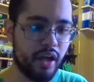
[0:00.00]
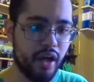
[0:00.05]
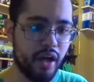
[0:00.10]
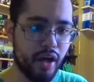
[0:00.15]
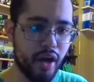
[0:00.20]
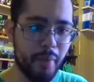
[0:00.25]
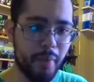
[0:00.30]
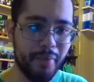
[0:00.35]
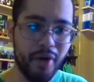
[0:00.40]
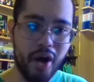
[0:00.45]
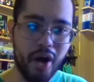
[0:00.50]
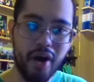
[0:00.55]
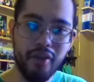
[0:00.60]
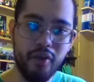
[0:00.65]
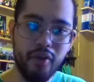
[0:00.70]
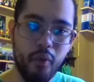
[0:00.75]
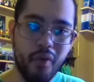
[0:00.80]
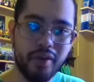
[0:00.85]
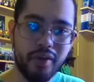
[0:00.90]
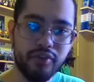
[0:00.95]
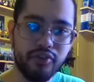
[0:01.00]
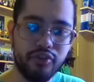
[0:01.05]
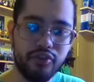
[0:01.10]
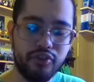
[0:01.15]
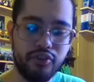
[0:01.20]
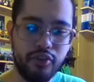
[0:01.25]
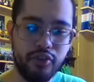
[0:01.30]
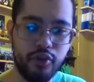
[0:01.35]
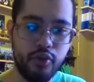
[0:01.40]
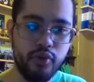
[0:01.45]
couple other ones
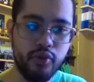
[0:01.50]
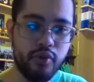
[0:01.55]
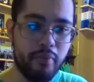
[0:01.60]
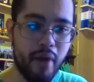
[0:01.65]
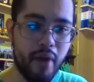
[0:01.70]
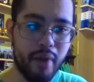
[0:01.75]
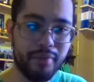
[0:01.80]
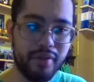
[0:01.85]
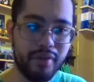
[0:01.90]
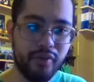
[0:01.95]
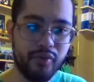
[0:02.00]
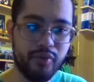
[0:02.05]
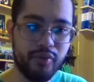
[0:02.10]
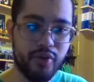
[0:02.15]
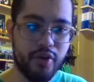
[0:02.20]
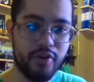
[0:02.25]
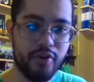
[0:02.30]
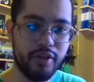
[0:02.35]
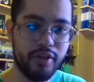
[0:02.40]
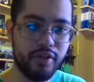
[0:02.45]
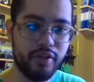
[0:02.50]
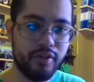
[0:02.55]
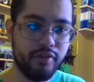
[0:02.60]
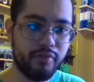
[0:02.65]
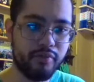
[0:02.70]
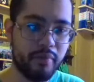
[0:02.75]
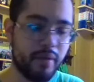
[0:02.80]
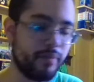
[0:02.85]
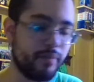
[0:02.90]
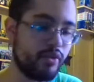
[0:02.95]
too you probably never even heard
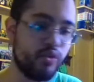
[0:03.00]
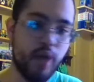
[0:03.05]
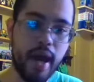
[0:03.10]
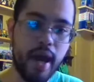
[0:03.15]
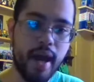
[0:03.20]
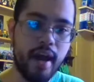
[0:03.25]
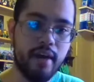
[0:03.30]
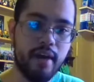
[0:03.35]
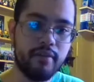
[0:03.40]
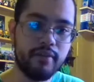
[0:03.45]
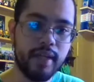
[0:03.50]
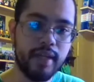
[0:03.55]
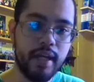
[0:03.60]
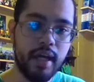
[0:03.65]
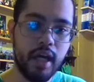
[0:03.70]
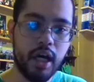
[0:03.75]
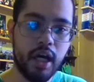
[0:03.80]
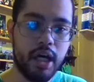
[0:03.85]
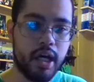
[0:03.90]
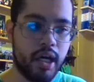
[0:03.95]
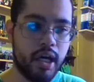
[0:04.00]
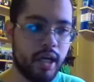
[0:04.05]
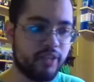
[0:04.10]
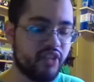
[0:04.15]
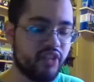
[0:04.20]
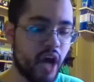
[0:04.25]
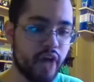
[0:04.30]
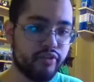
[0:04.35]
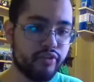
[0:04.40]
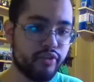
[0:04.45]
of. Maybe you have
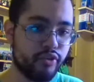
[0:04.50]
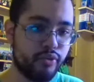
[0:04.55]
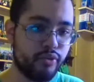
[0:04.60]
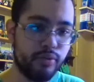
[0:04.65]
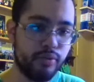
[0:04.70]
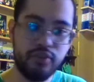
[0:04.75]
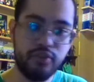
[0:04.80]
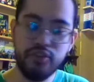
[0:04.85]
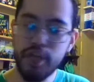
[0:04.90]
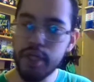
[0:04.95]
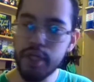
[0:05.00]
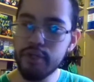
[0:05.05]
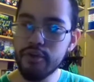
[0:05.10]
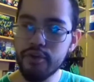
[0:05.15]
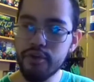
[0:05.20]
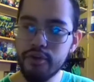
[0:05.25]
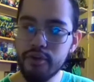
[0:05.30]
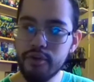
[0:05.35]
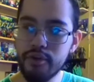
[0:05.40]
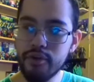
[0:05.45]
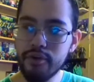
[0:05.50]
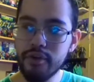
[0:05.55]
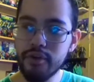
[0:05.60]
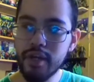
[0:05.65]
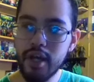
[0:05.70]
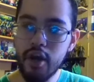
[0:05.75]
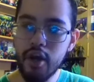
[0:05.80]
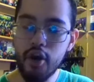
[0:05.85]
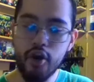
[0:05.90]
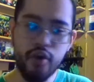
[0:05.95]
Toxic Crusader,
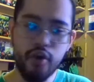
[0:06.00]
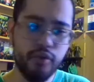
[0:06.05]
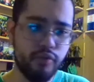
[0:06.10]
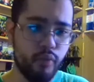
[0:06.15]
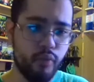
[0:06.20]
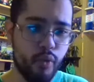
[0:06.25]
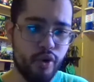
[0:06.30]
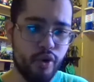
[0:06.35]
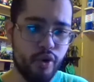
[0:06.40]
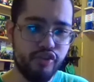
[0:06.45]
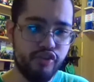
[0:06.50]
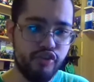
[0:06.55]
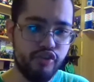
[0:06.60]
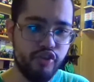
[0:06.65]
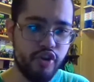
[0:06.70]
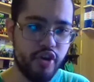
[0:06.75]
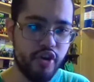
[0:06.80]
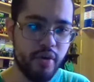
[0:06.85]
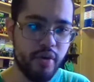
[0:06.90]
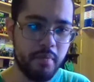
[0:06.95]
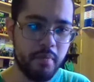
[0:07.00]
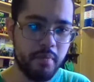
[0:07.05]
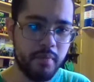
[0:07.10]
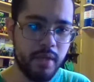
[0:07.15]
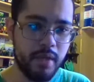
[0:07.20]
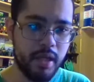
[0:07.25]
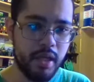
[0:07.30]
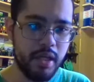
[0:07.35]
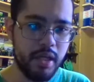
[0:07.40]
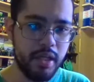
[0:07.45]
Earthworm Jim.
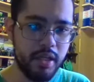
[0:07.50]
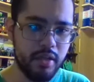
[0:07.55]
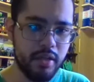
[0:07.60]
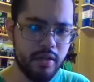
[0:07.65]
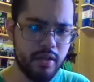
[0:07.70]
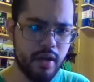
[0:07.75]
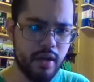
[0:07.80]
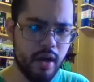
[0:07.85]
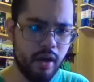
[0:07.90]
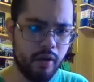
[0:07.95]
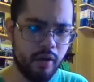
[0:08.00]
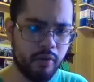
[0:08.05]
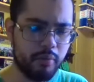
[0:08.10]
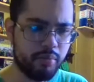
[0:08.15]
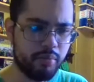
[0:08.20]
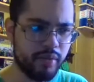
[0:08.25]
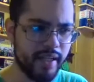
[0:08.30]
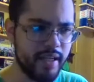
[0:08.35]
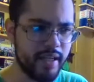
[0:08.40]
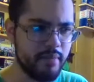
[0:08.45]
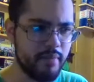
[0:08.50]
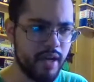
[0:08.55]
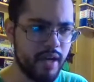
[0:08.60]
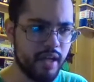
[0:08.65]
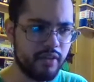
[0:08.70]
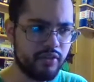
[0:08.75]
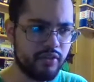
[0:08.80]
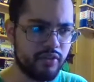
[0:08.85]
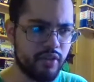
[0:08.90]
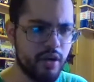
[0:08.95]

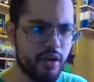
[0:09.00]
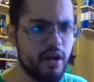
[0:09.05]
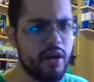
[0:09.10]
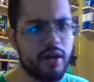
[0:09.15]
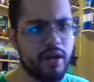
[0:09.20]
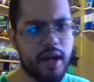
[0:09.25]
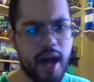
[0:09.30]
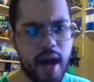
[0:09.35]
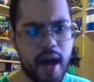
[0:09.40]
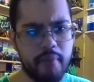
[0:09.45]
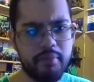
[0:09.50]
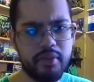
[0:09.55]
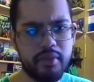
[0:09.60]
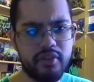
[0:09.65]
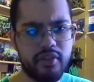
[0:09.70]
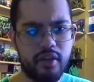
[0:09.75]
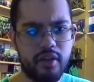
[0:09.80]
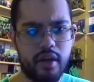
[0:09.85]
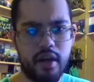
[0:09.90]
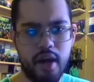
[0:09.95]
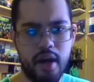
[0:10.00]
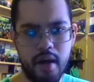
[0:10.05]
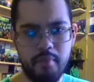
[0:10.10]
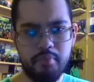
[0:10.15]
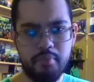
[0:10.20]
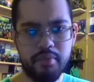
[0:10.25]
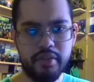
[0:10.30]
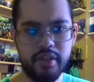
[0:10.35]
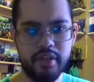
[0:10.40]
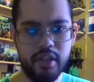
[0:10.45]
Playmates, they're a competent
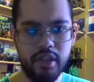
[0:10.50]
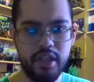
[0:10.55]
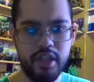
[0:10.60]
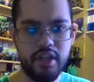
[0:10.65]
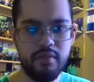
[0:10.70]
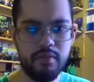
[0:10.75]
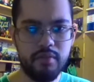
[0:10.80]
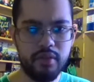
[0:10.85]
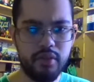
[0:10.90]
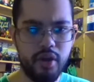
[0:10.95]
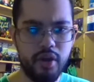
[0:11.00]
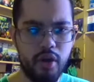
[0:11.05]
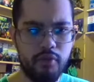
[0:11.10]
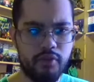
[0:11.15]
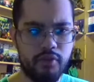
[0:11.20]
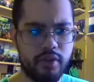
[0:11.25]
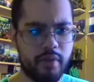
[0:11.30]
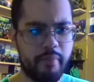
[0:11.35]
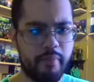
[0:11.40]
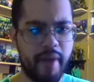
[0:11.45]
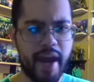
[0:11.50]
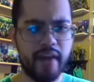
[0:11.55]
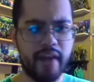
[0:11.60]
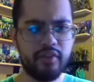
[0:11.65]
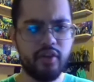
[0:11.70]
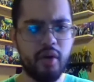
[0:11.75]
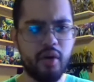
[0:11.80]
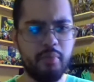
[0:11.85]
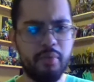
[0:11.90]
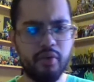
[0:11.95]
company, even though for the
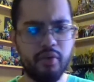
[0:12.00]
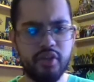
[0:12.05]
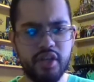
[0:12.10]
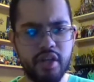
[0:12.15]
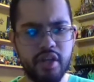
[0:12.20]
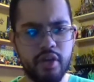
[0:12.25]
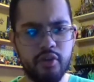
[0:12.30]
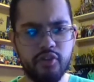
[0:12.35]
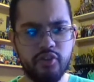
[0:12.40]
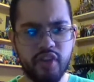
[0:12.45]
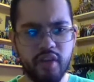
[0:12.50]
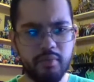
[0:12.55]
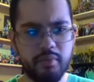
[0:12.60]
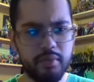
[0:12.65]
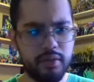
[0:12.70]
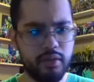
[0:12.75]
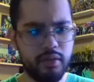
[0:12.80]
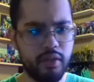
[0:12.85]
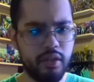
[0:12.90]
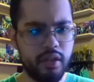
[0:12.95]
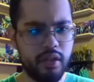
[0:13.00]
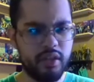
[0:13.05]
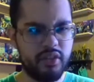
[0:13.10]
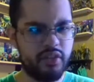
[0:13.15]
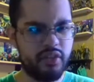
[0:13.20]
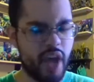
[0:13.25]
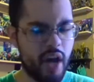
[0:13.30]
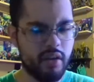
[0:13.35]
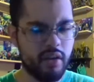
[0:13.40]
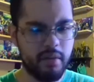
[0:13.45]
past couple of years they've been looked
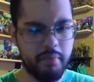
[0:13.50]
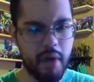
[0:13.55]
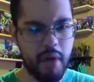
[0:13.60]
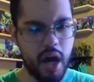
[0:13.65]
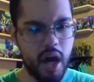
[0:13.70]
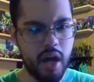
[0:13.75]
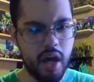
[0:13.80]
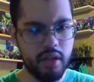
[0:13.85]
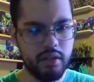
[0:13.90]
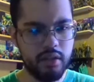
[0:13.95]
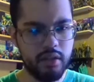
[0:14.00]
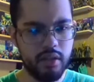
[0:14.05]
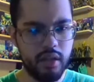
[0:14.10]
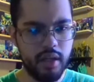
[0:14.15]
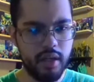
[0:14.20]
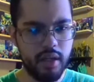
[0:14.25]
down upon.